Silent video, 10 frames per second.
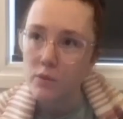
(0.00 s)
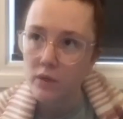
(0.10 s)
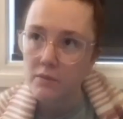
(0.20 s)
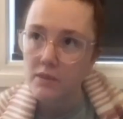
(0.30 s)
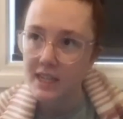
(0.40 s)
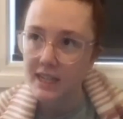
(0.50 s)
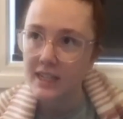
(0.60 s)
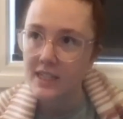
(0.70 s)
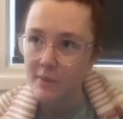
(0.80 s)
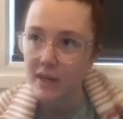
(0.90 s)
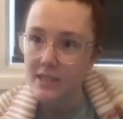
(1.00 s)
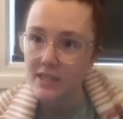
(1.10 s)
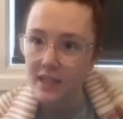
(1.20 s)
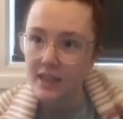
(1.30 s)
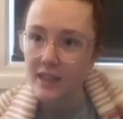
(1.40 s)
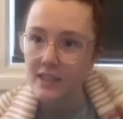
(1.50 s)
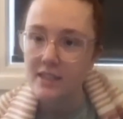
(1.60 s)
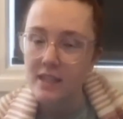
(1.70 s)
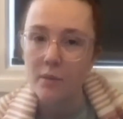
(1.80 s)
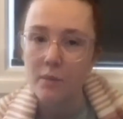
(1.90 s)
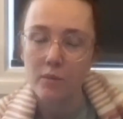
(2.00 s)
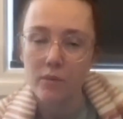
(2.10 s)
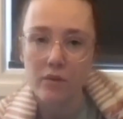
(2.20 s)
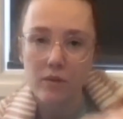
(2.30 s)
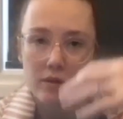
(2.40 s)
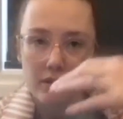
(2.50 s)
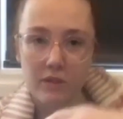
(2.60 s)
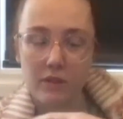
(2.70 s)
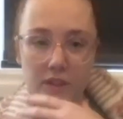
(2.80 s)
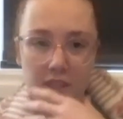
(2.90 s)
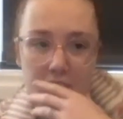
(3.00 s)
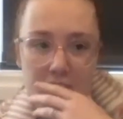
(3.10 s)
I'm sitting in a space like this, I'm reflecting